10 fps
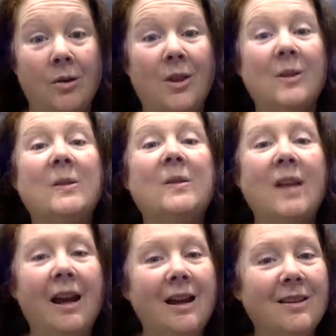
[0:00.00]
The
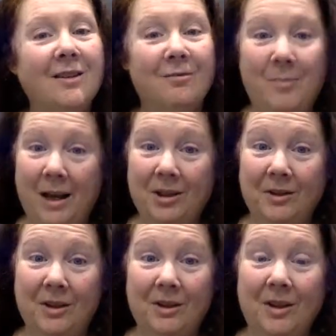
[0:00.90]
science of
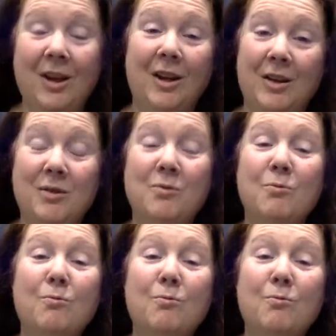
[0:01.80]
melanin is